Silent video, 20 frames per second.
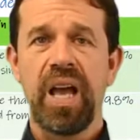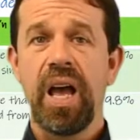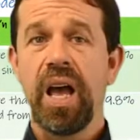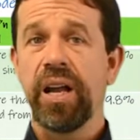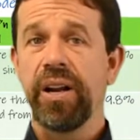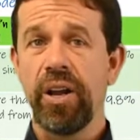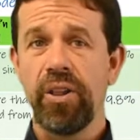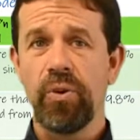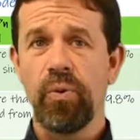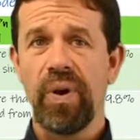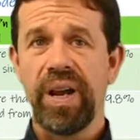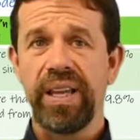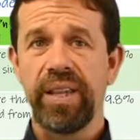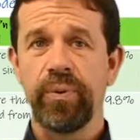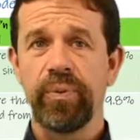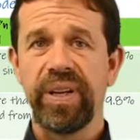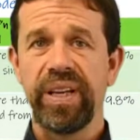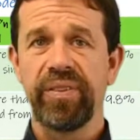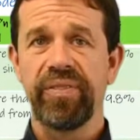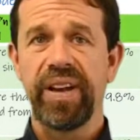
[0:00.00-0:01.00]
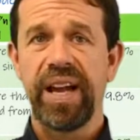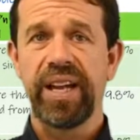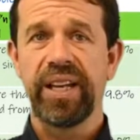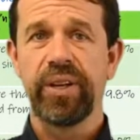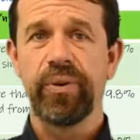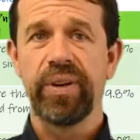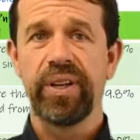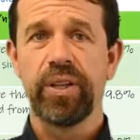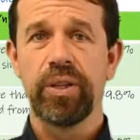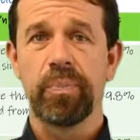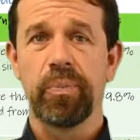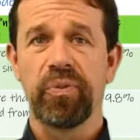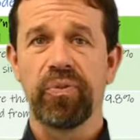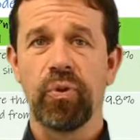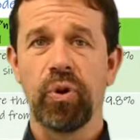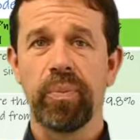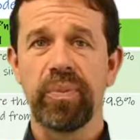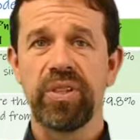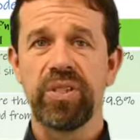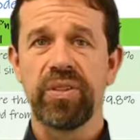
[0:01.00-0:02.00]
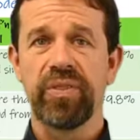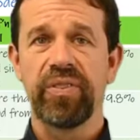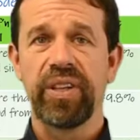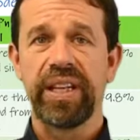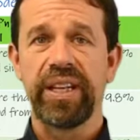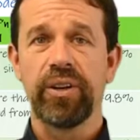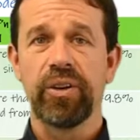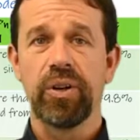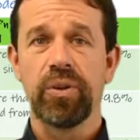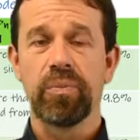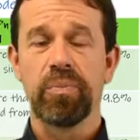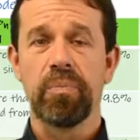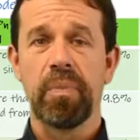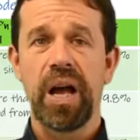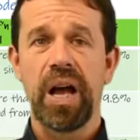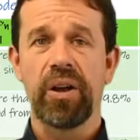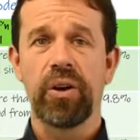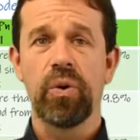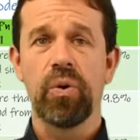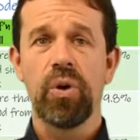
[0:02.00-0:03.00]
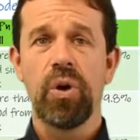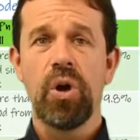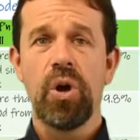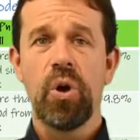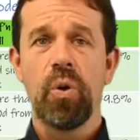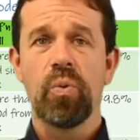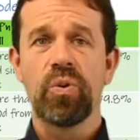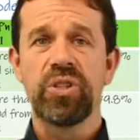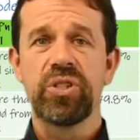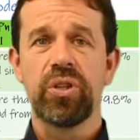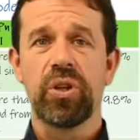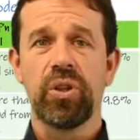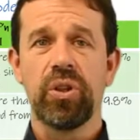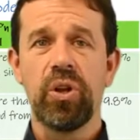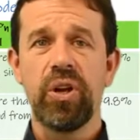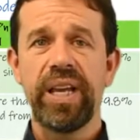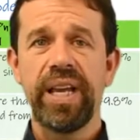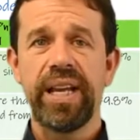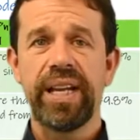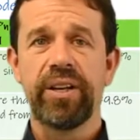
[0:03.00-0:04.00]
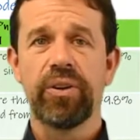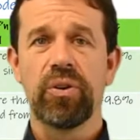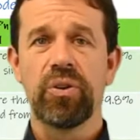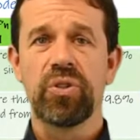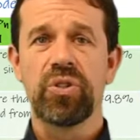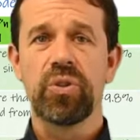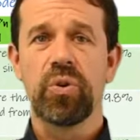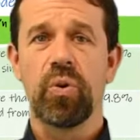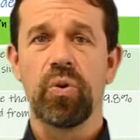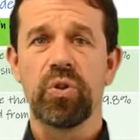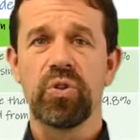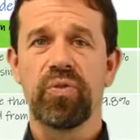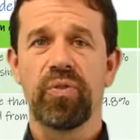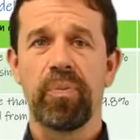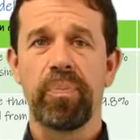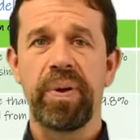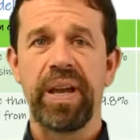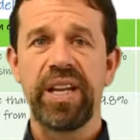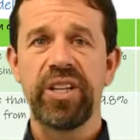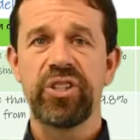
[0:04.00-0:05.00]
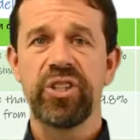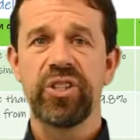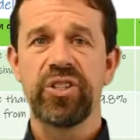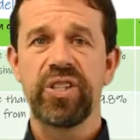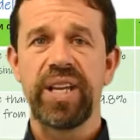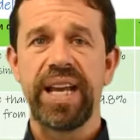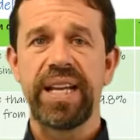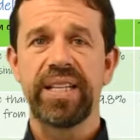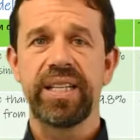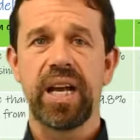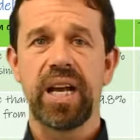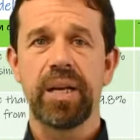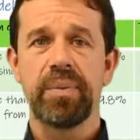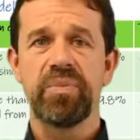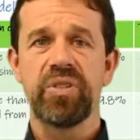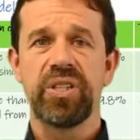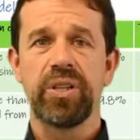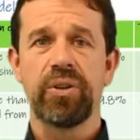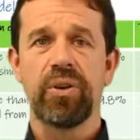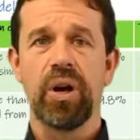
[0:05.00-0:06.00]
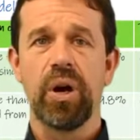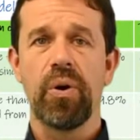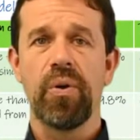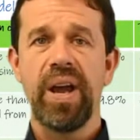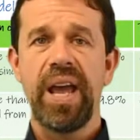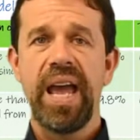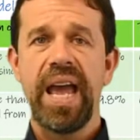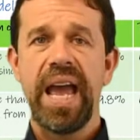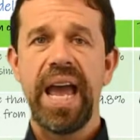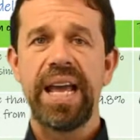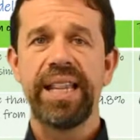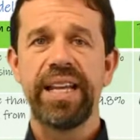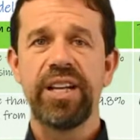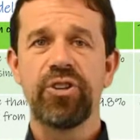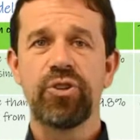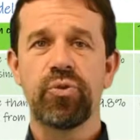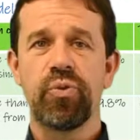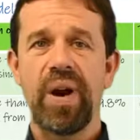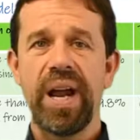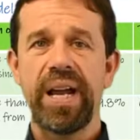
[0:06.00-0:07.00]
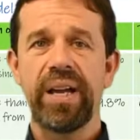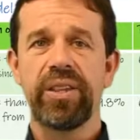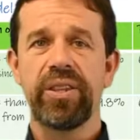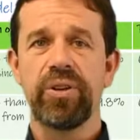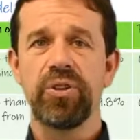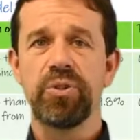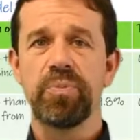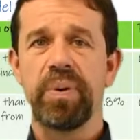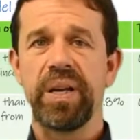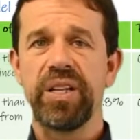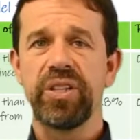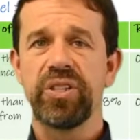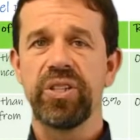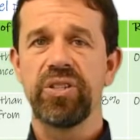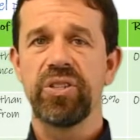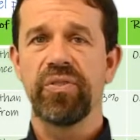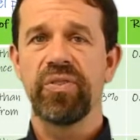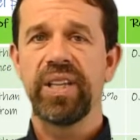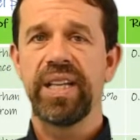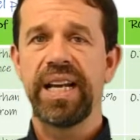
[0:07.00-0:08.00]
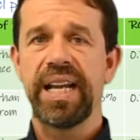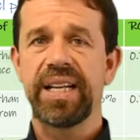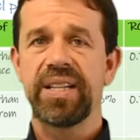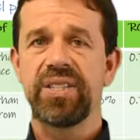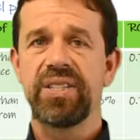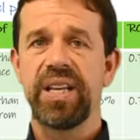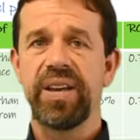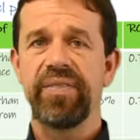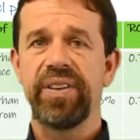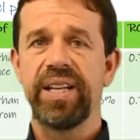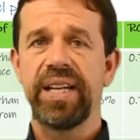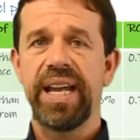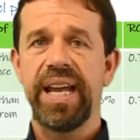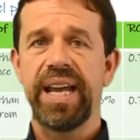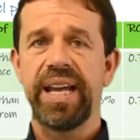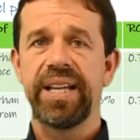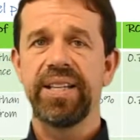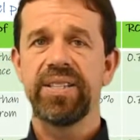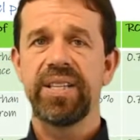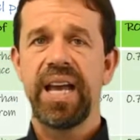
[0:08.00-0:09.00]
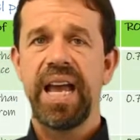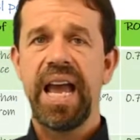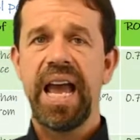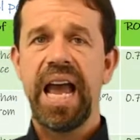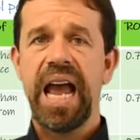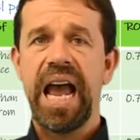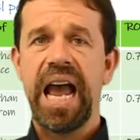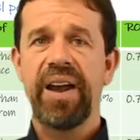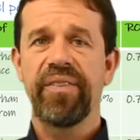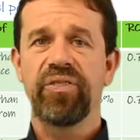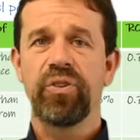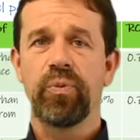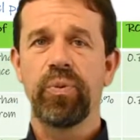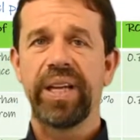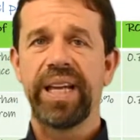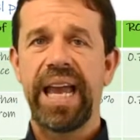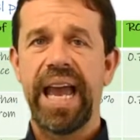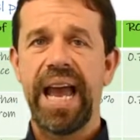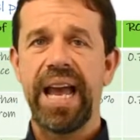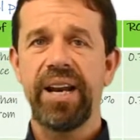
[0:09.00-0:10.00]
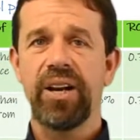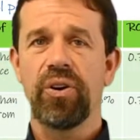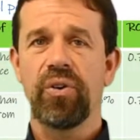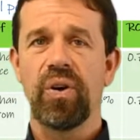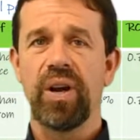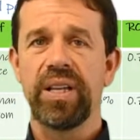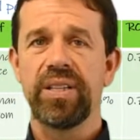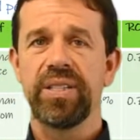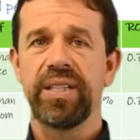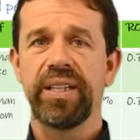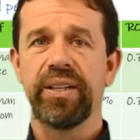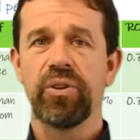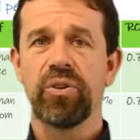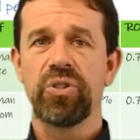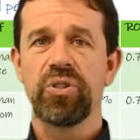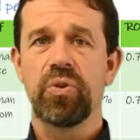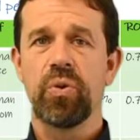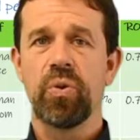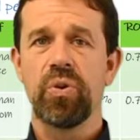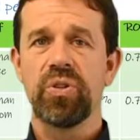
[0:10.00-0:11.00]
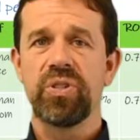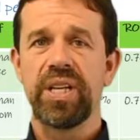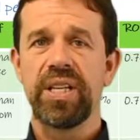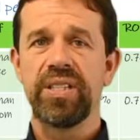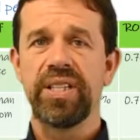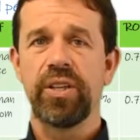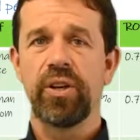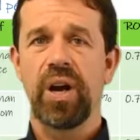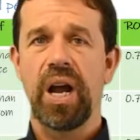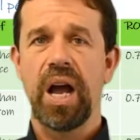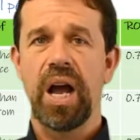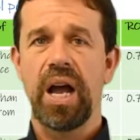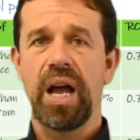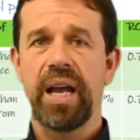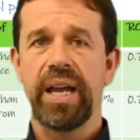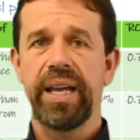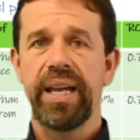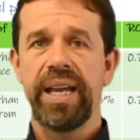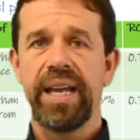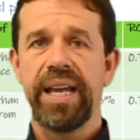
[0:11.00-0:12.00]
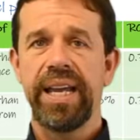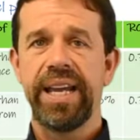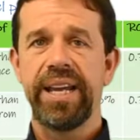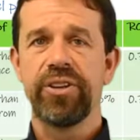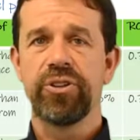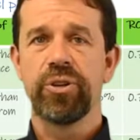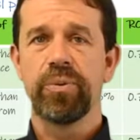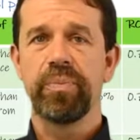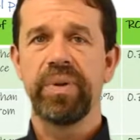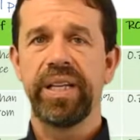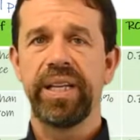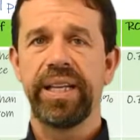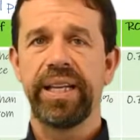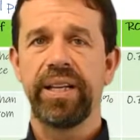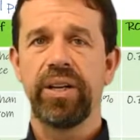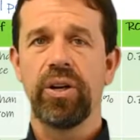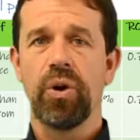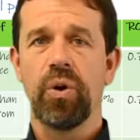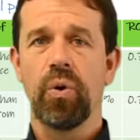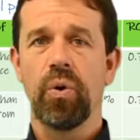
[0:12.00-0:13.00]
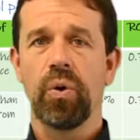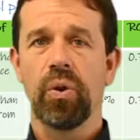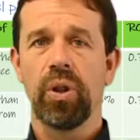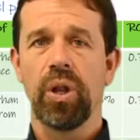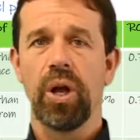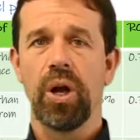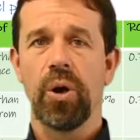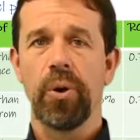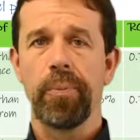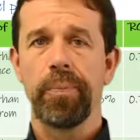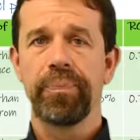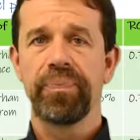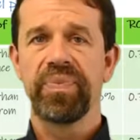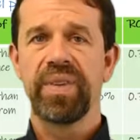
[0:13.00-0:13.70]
Another way that we evaluated the performance of the HeRO model was to look at HeRO scores for patients at time 0 and then track those patients over the next 7 days after we categorized the HeRO scores as either high, intermediate, or low.